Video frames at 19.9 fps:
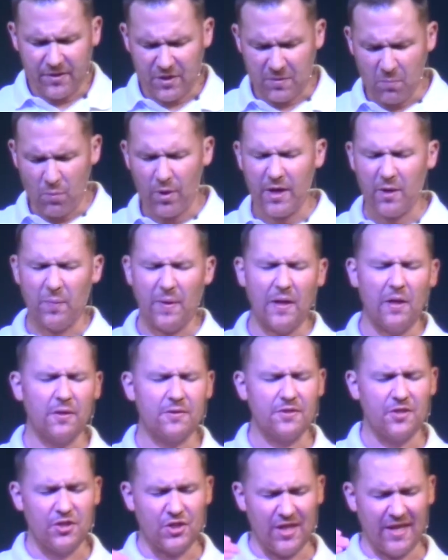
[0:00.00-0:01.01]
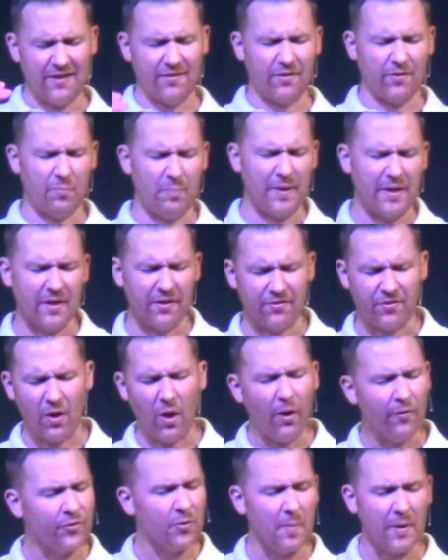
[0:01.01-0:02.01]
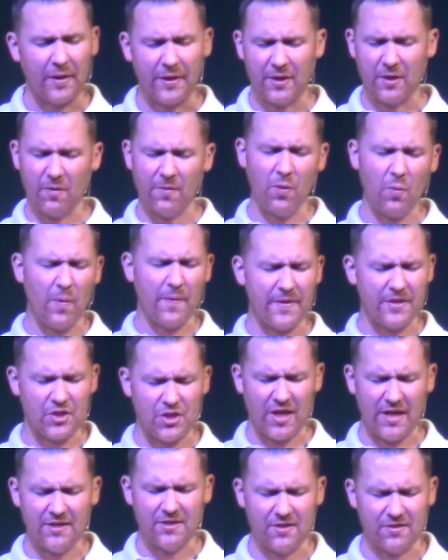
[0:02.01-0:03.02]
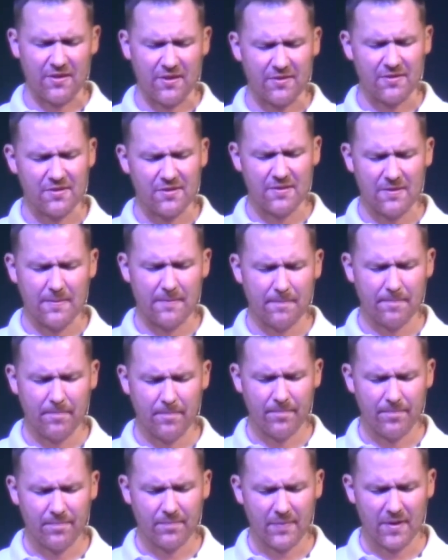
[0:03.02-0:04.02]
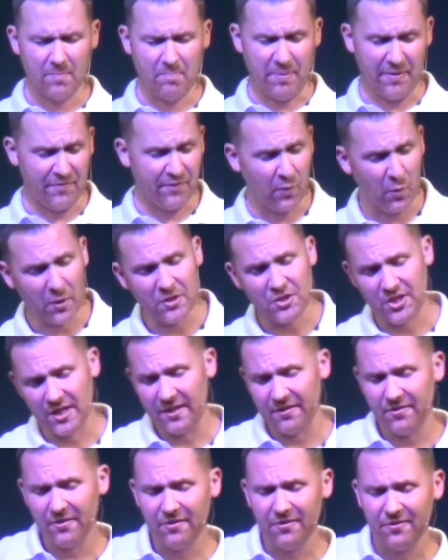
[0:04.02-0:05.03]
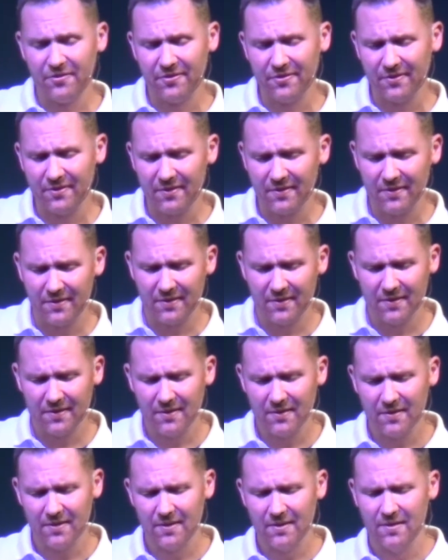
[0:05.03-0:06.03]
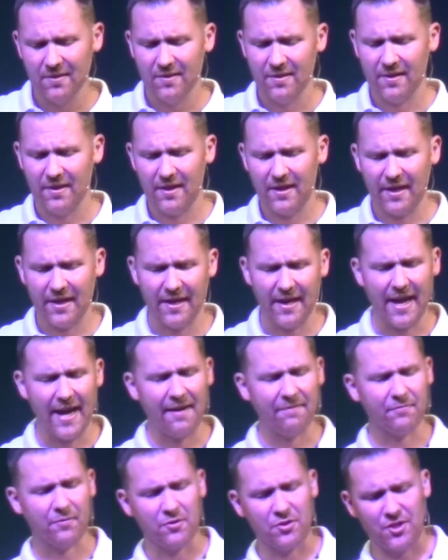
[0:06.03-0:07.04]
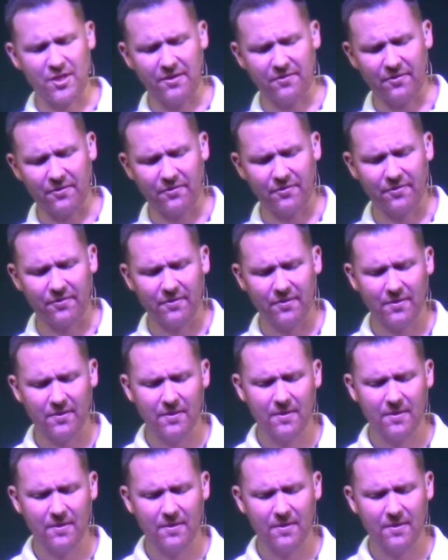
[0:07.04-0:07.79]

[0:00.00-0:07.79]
this morning we look to Jesus because ultimately you're the one that changes us. Before Jesus and after Jesus.